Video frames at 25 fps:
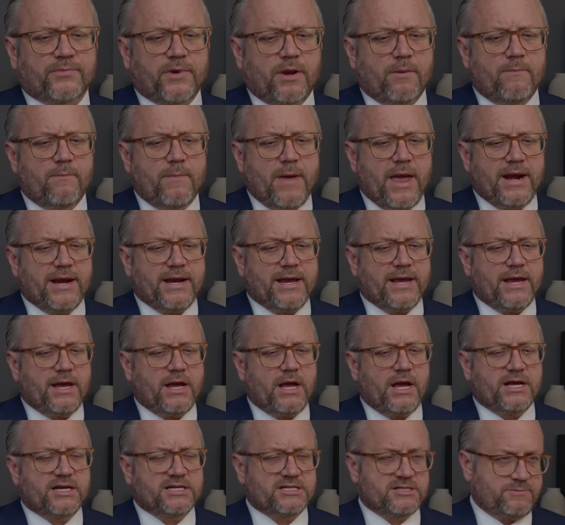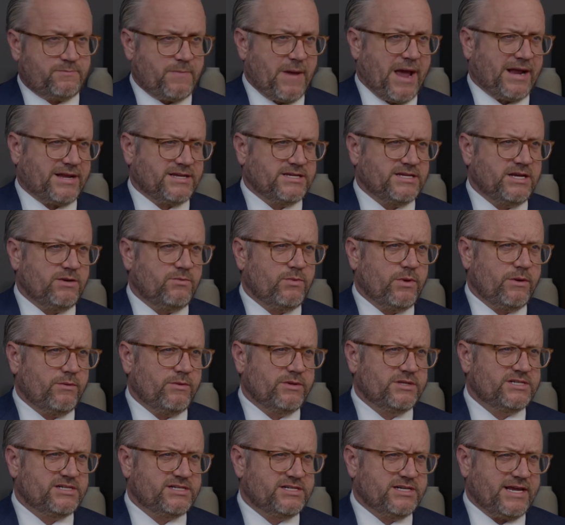many expected we
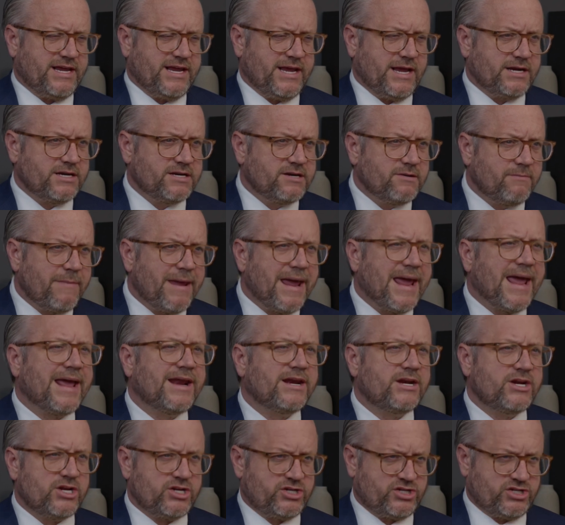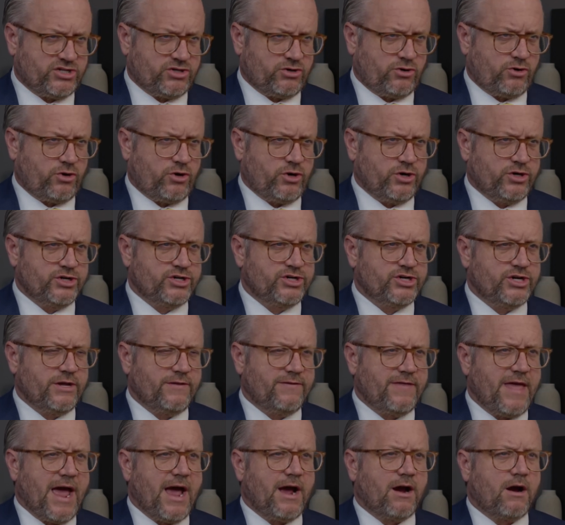would see a demand surge,
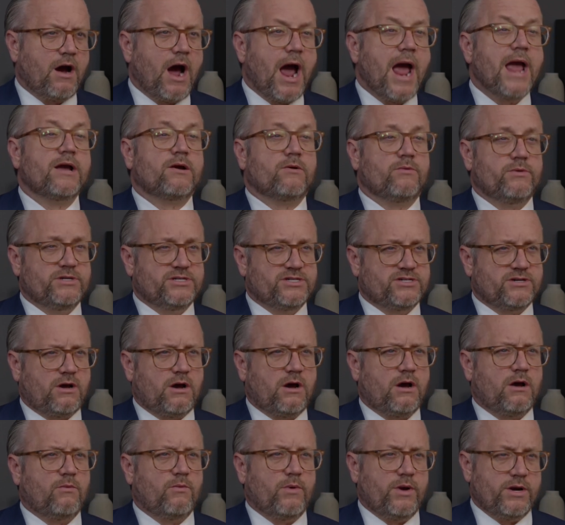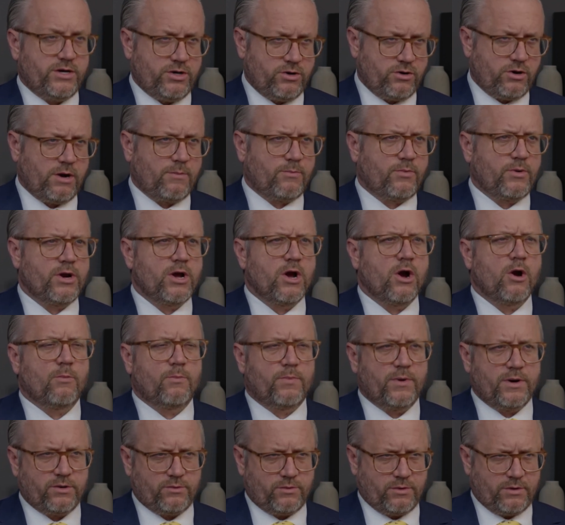that like we saw when Europe
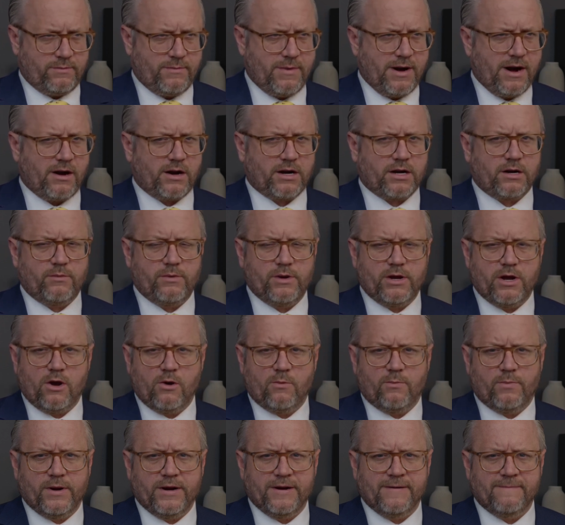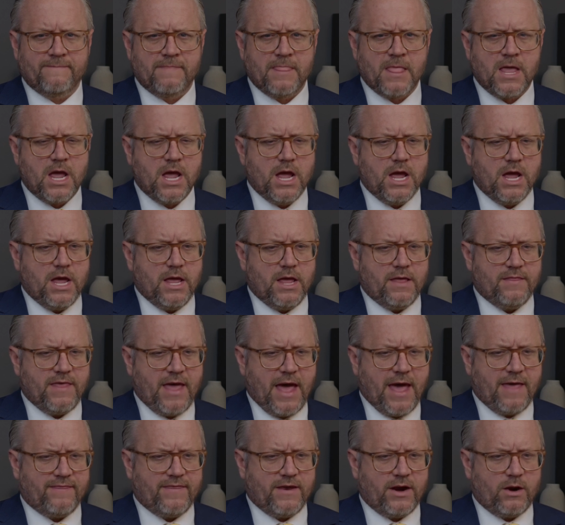reopened, when America reopened,
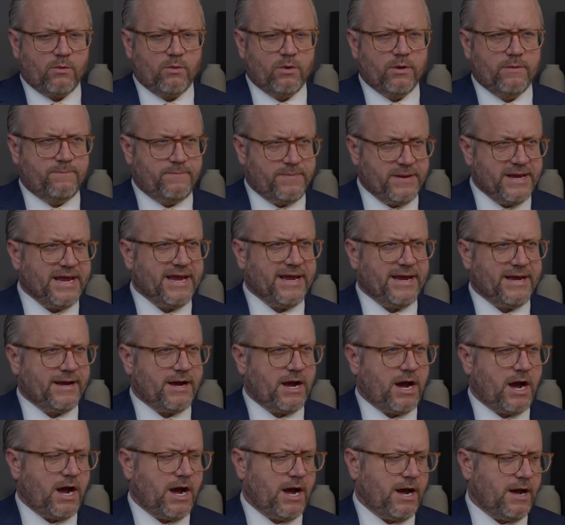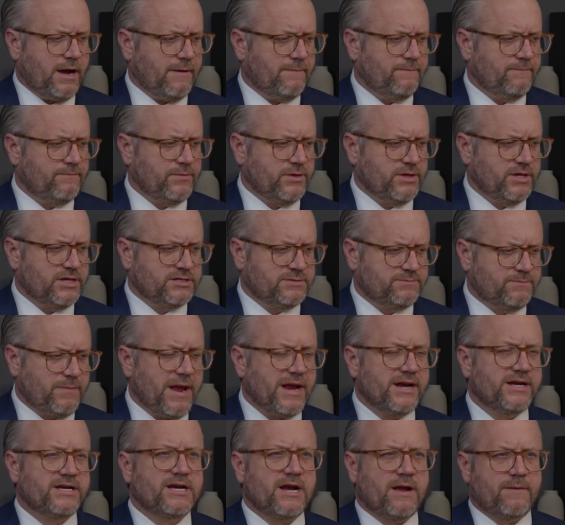that there would be um, this
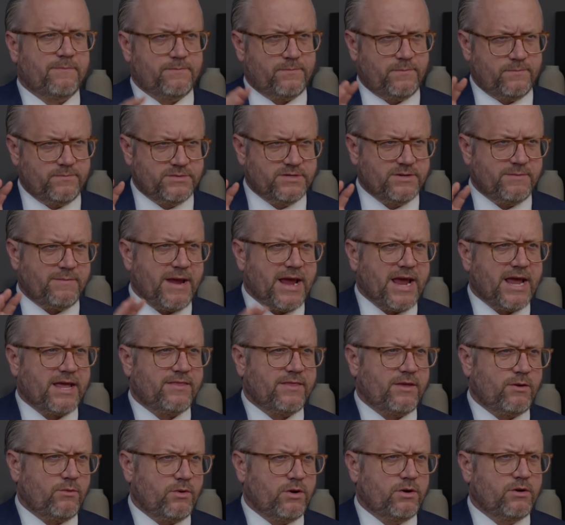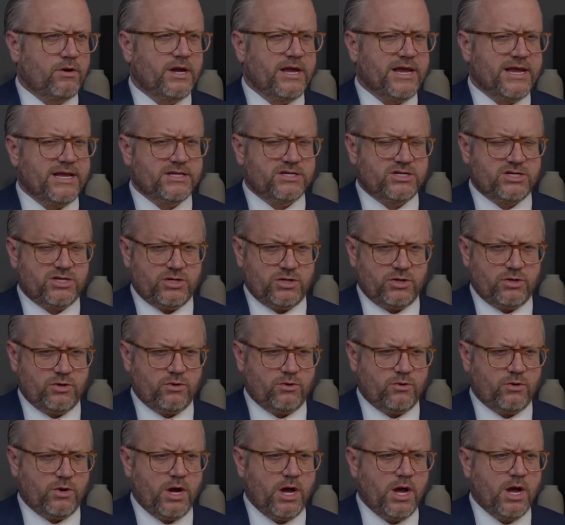pent-up demand that would lead
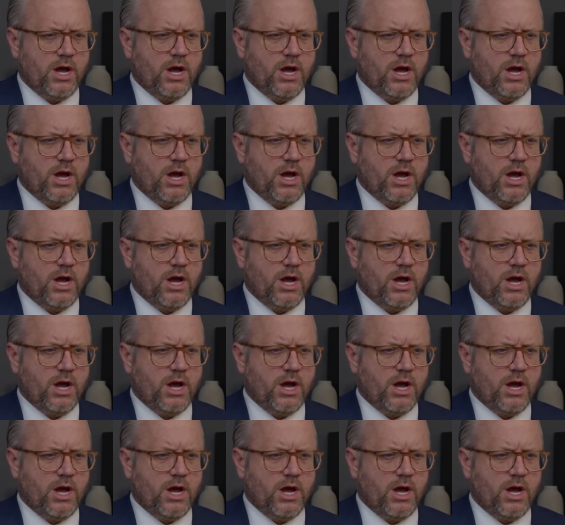to,